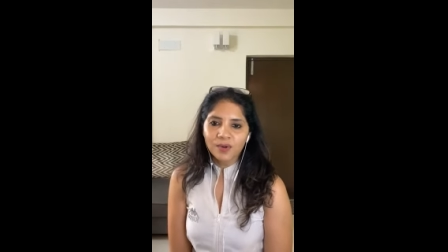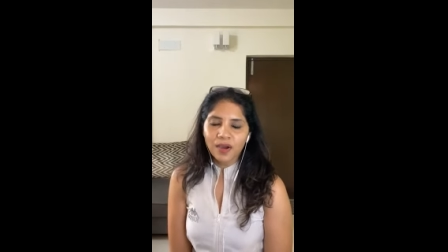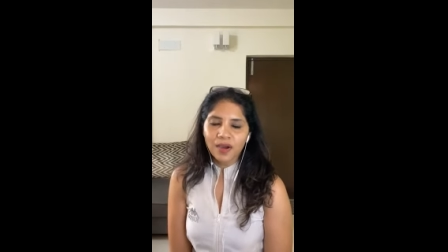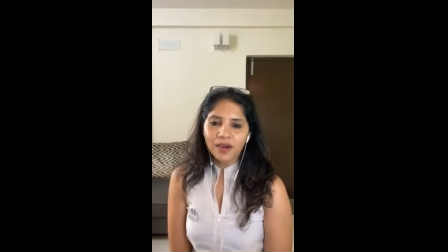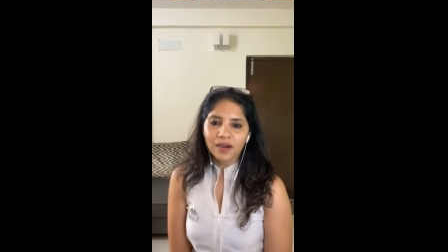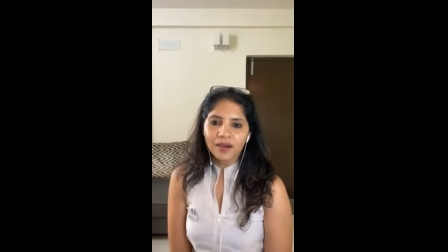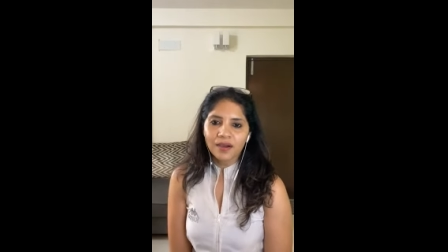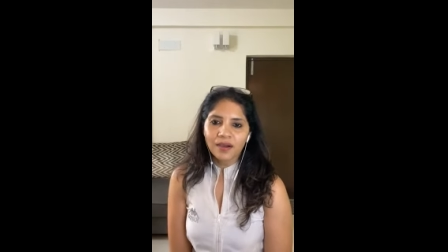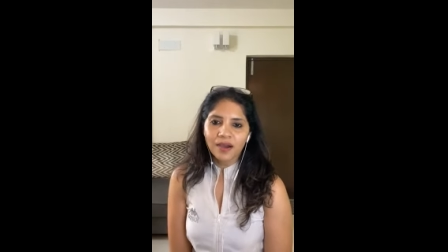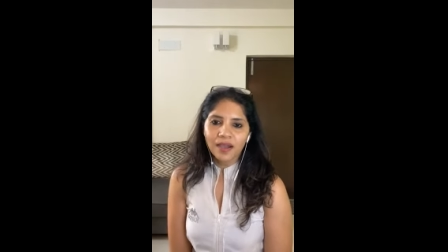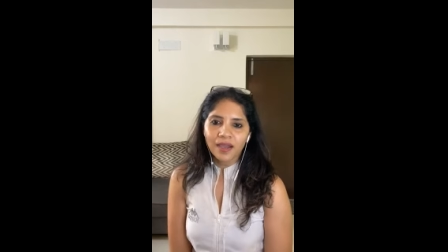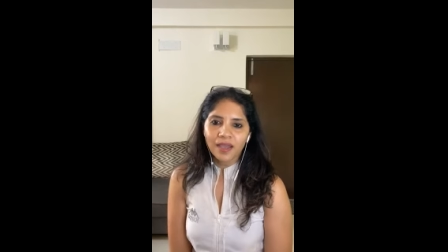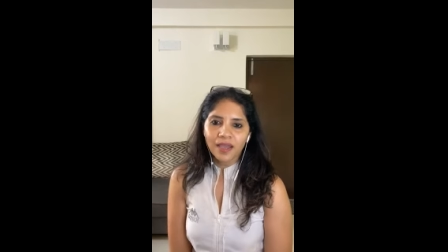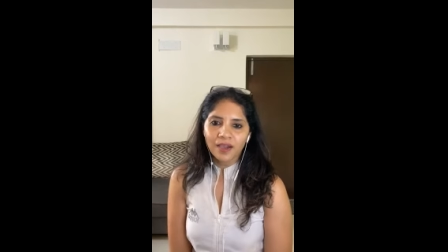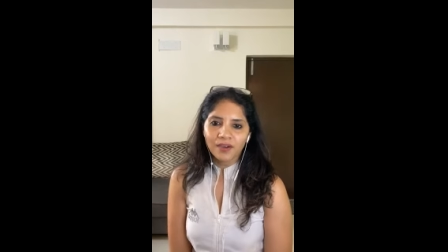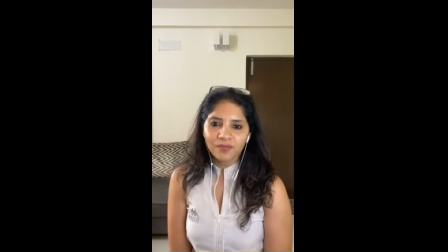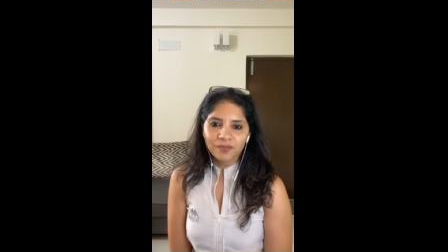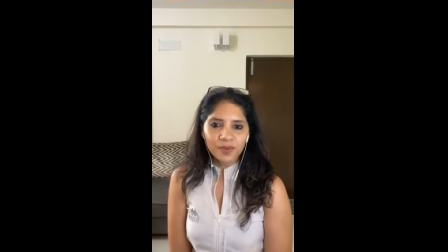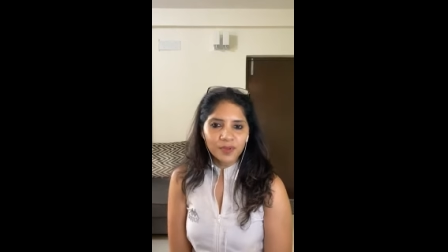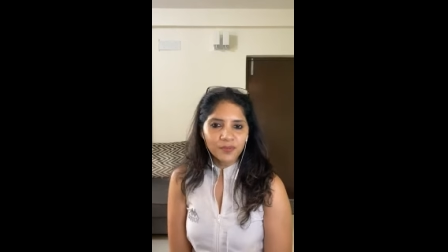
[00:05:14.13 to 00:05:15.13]
Uh, I
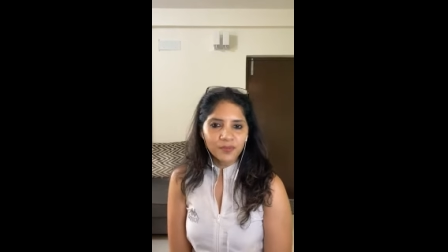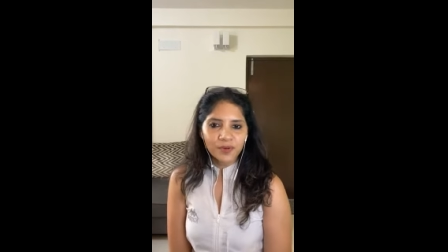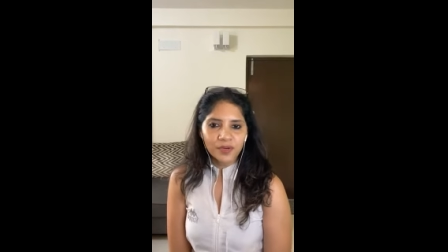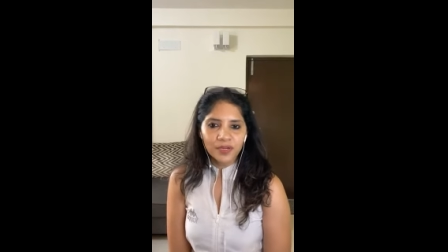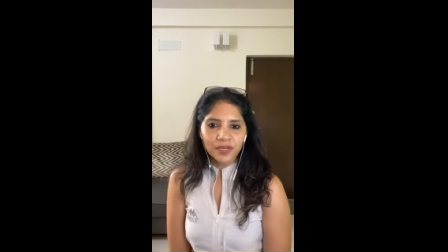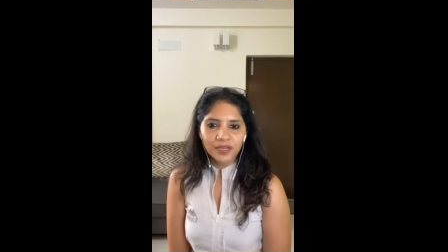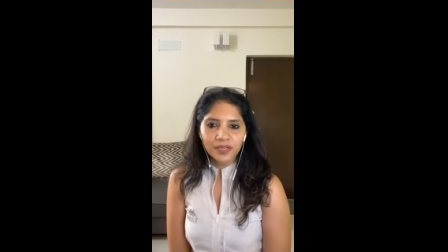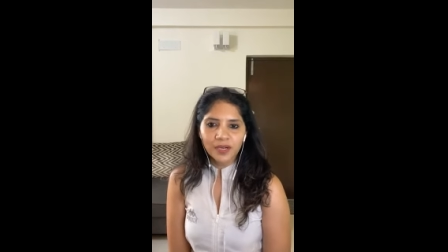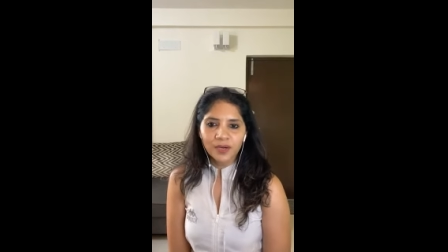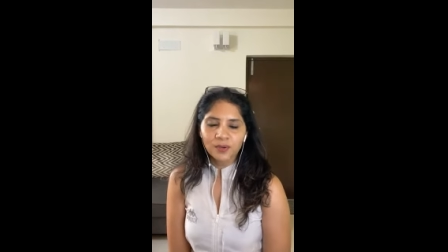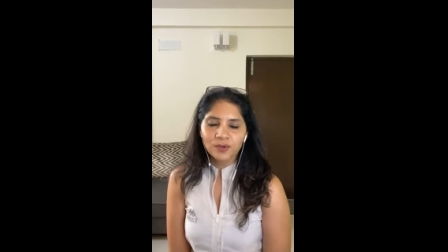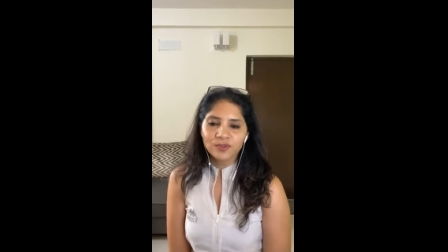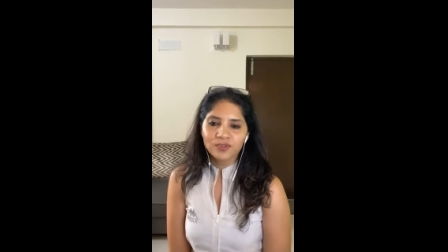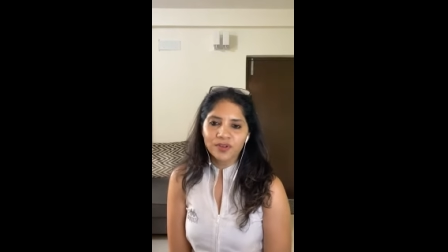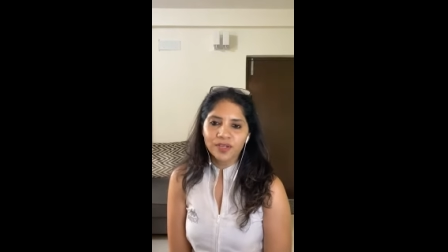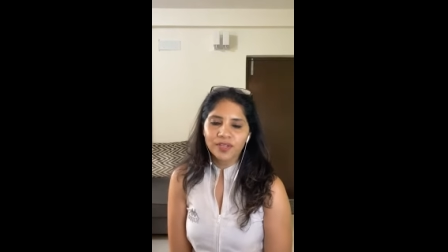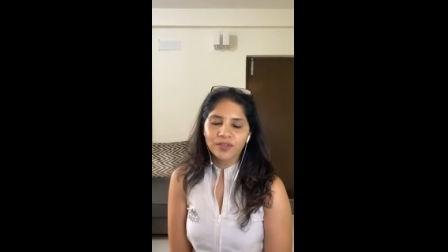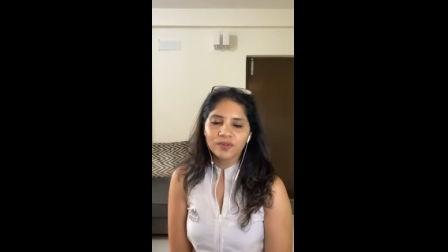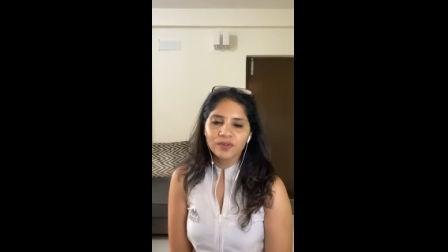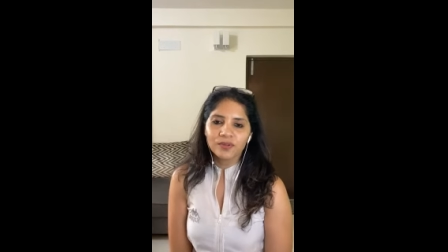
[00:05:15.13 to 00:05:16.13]
have been working out
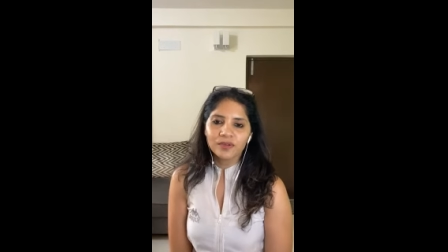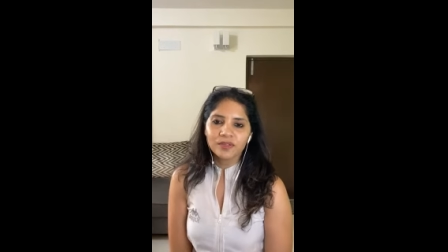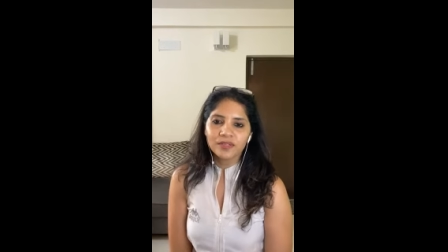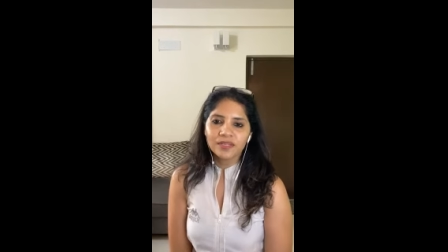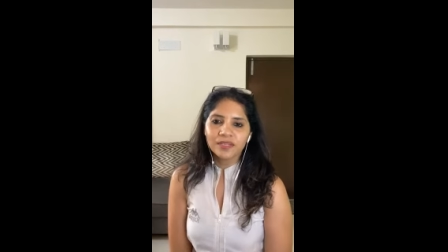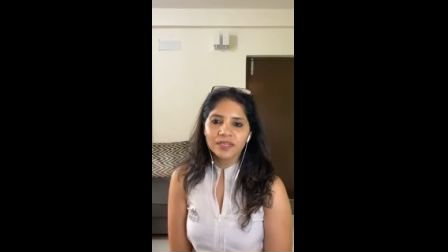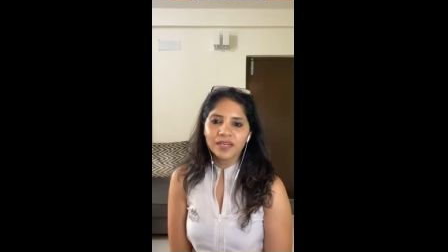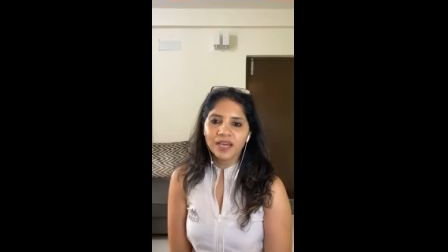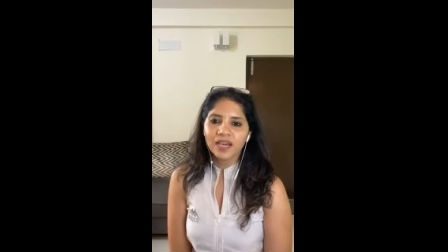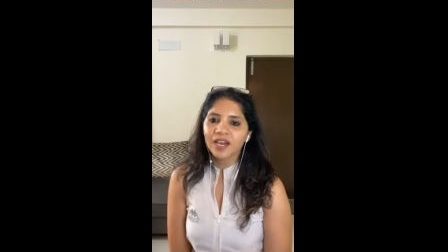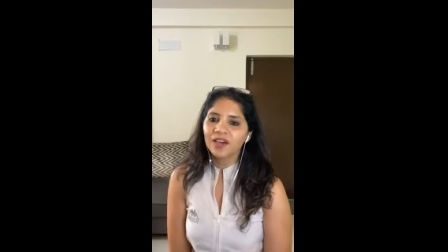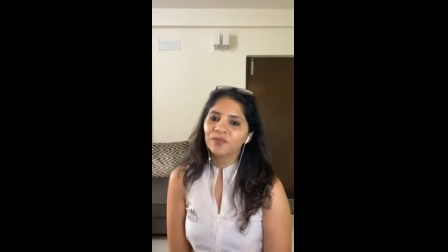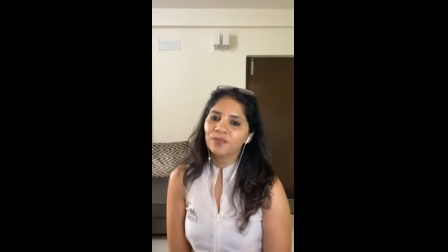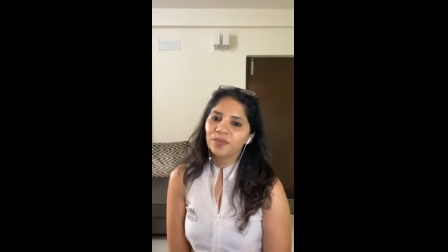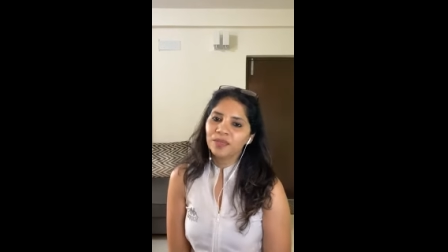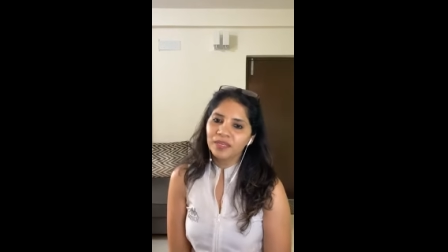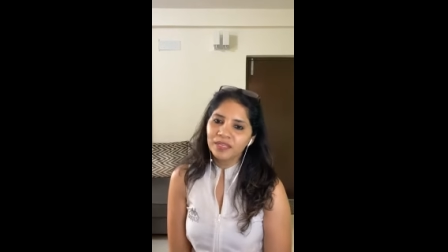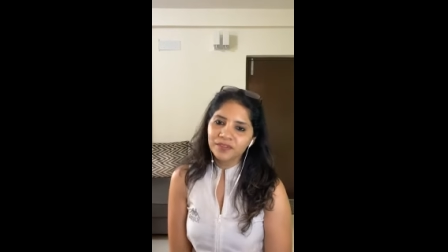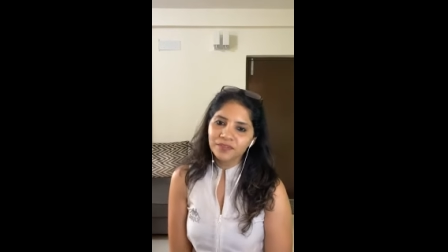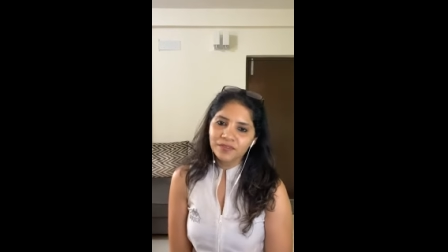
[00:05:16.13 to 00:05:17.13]
regularly. I have
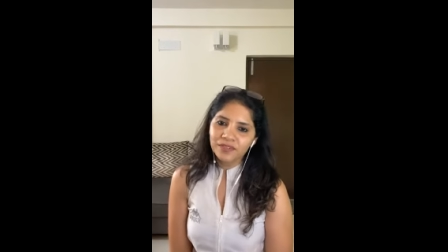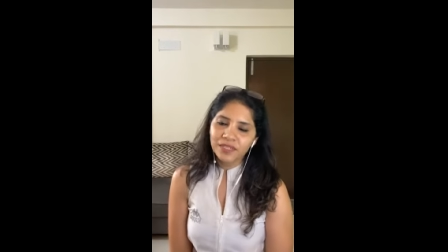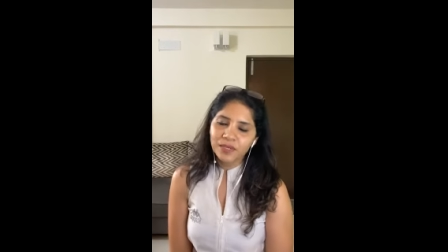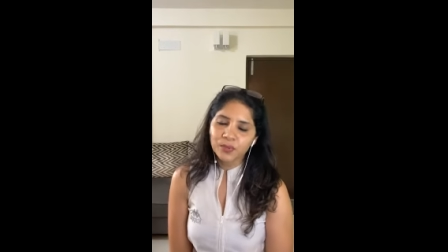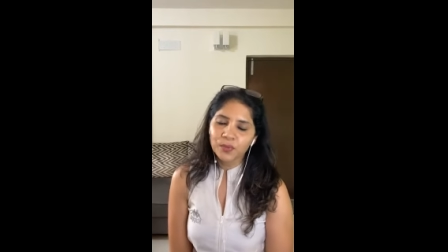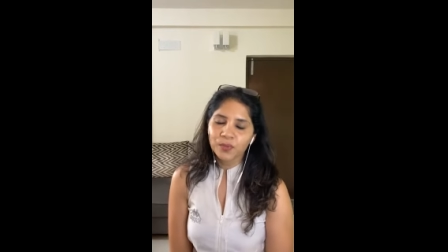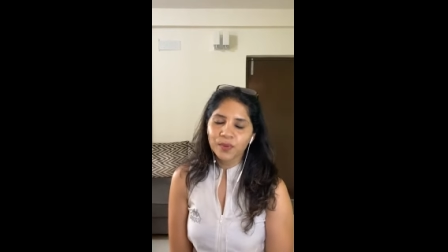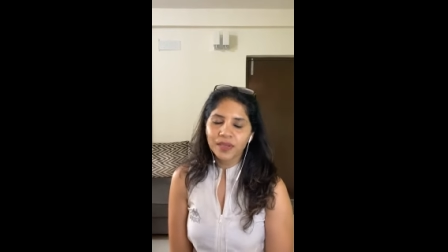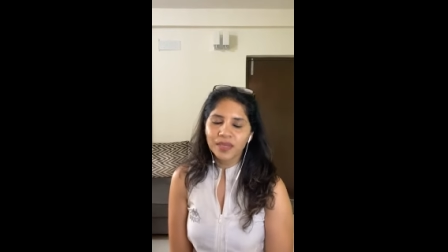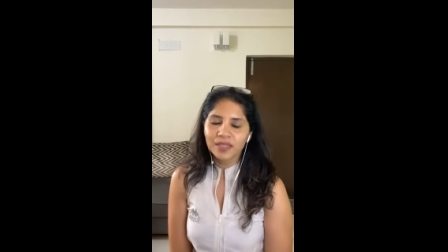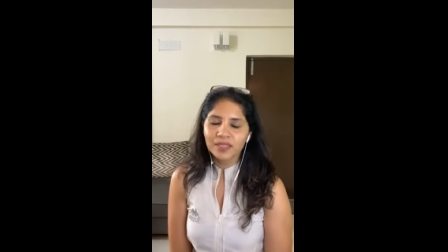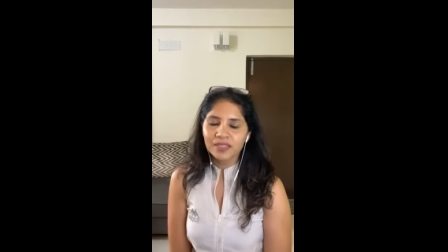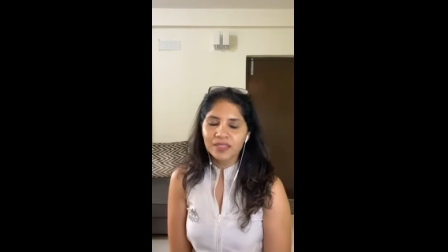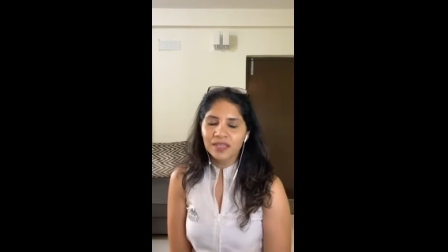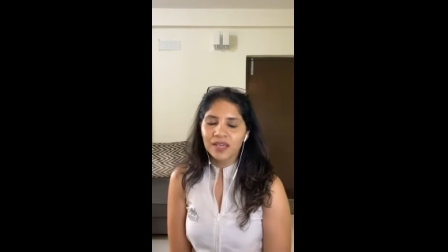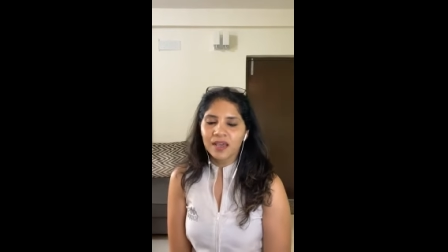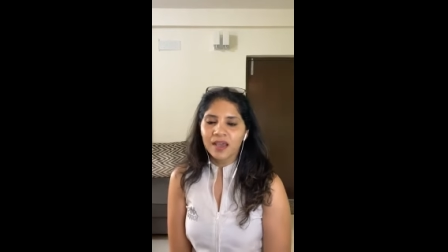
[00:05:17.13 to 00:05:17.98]
been lifting weights